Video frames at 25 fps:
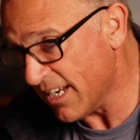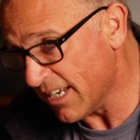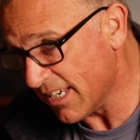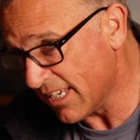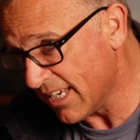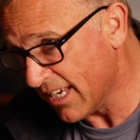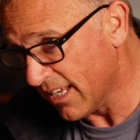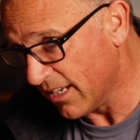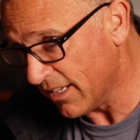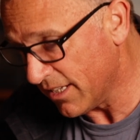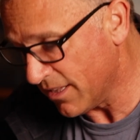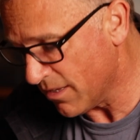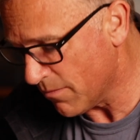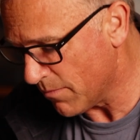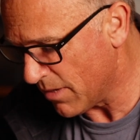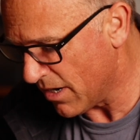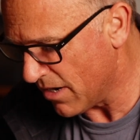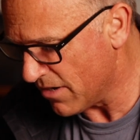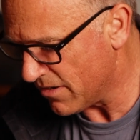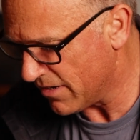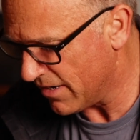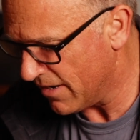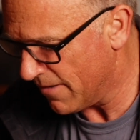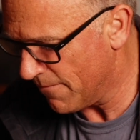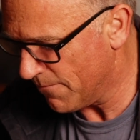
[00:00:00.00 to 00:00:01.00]
and killing the
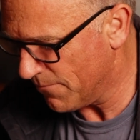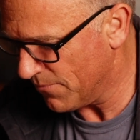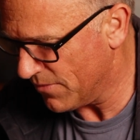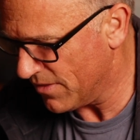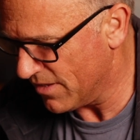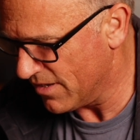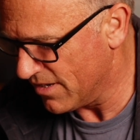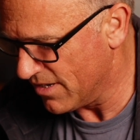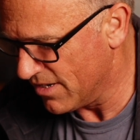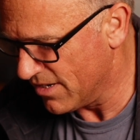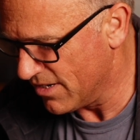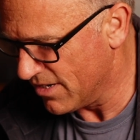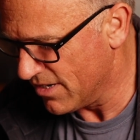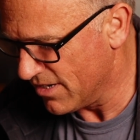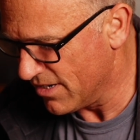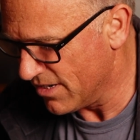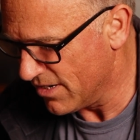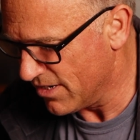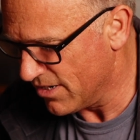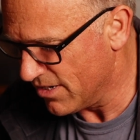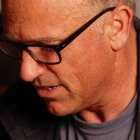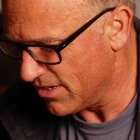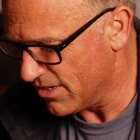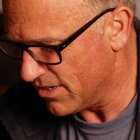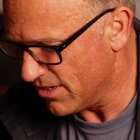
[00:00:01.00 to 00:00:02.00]
motor.
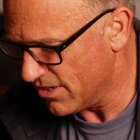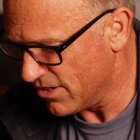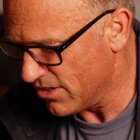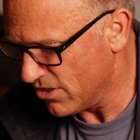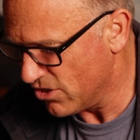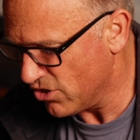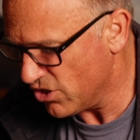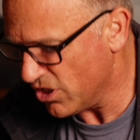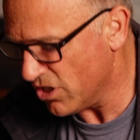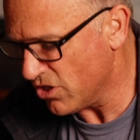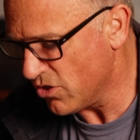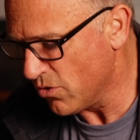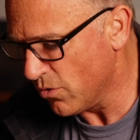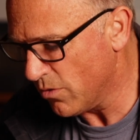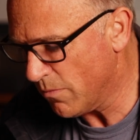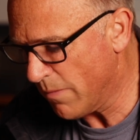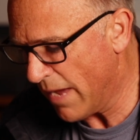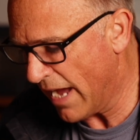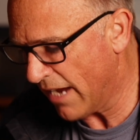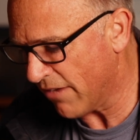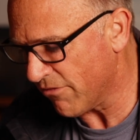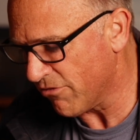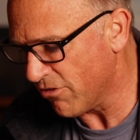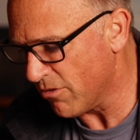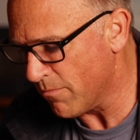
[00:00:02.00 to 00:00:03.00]
She stood
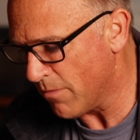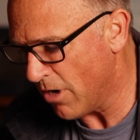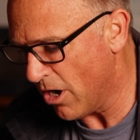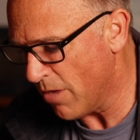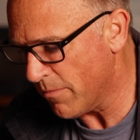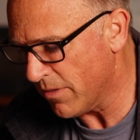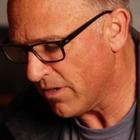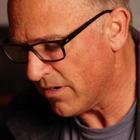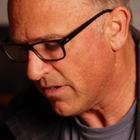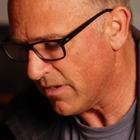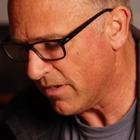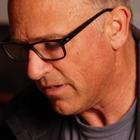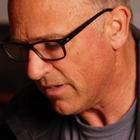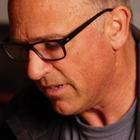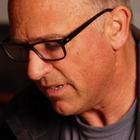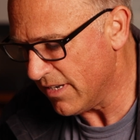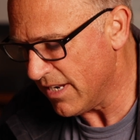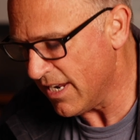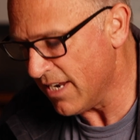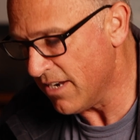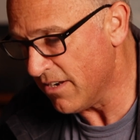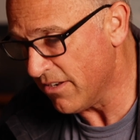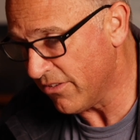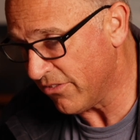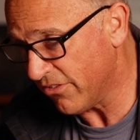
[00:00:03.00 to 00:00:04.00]
back for a moment,
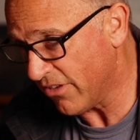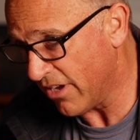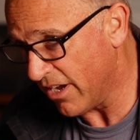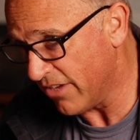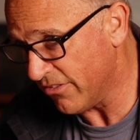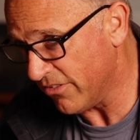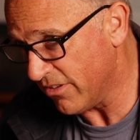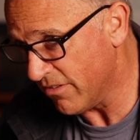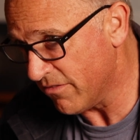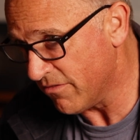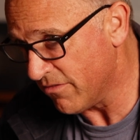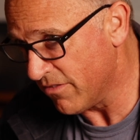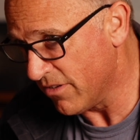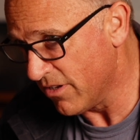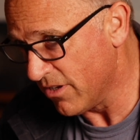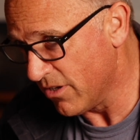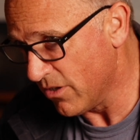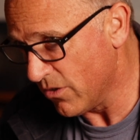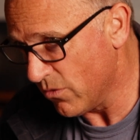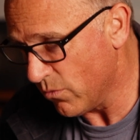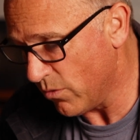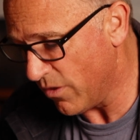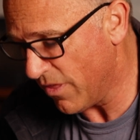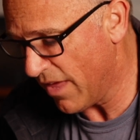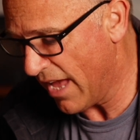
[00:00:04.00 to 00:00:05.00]
indecisive,
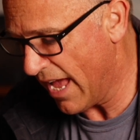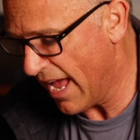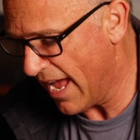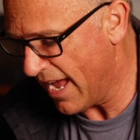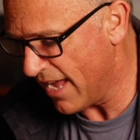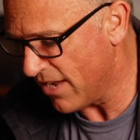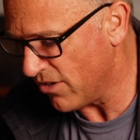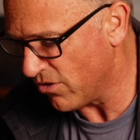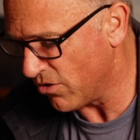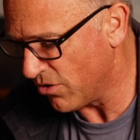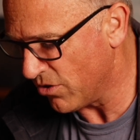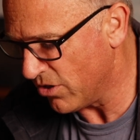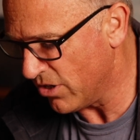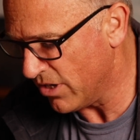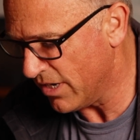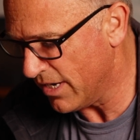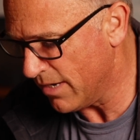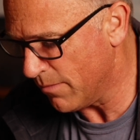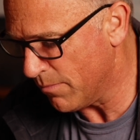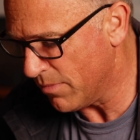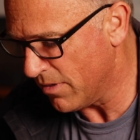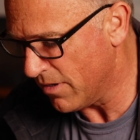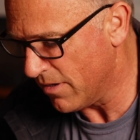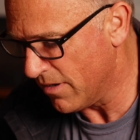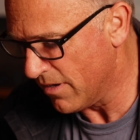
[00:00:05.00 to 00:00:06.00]
with a hand on her
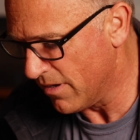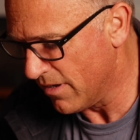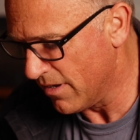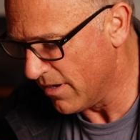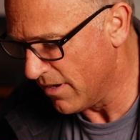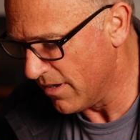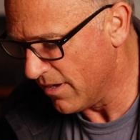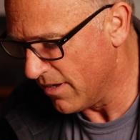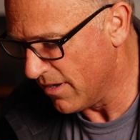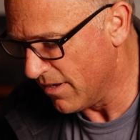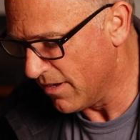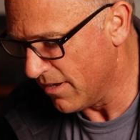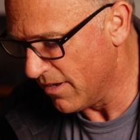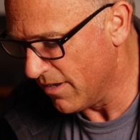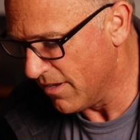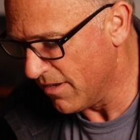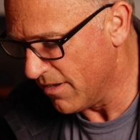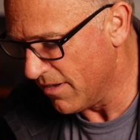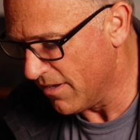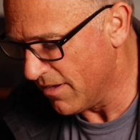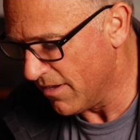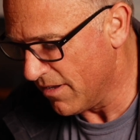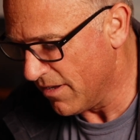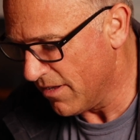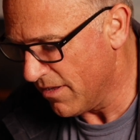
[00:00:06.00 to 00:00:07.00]
hip.
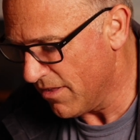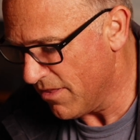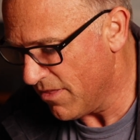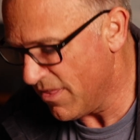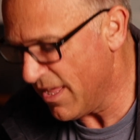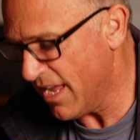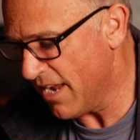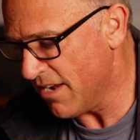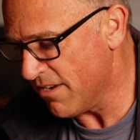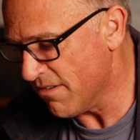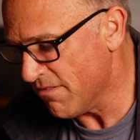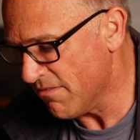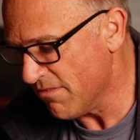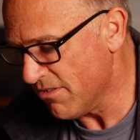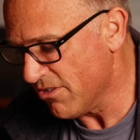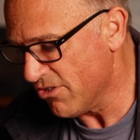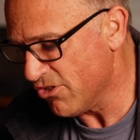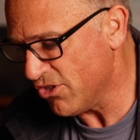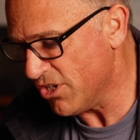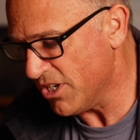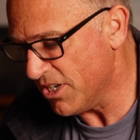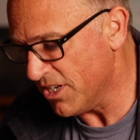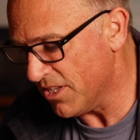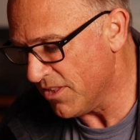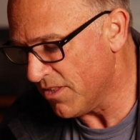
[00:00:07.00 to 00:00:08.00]
Then
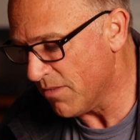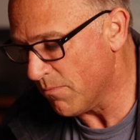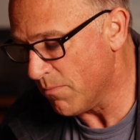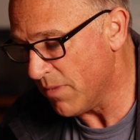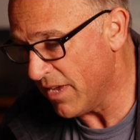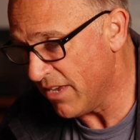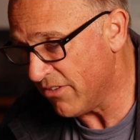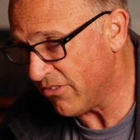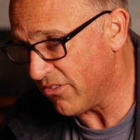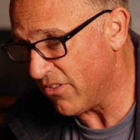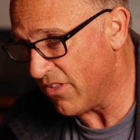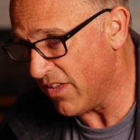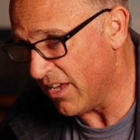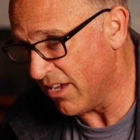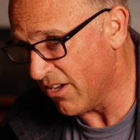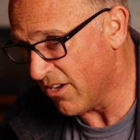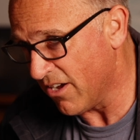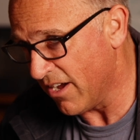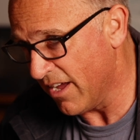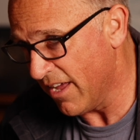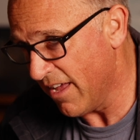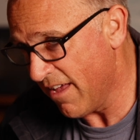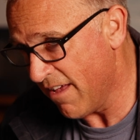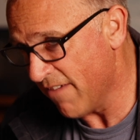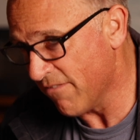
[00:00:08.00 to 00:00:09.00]
she did the best thing
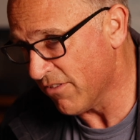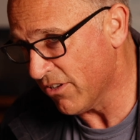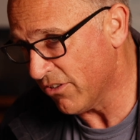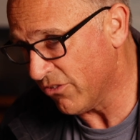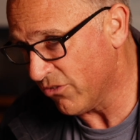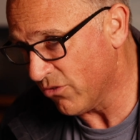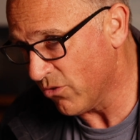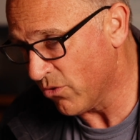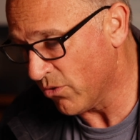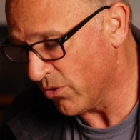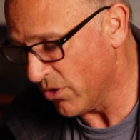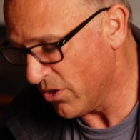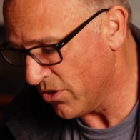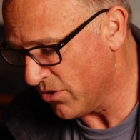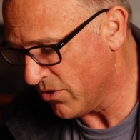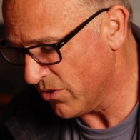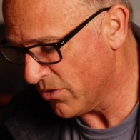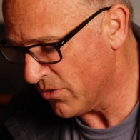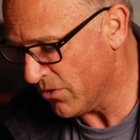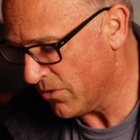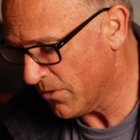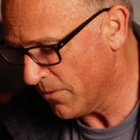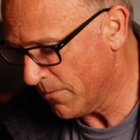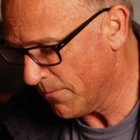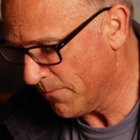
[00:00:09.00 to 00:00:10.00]
I ever saw her
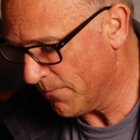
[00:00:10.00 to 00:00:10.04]
do.